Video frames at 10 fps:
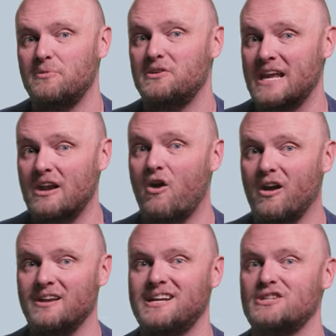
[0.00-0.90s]
their data
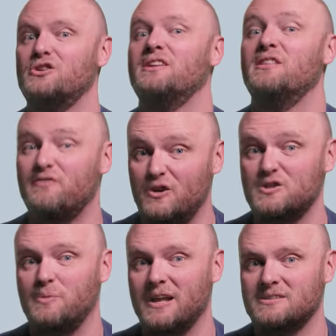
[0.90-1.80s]
architecture in the
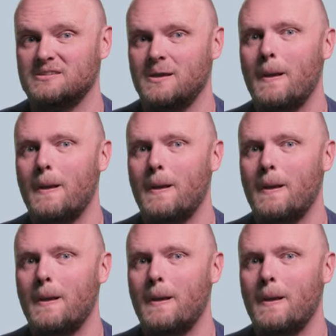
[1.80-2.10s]
first place.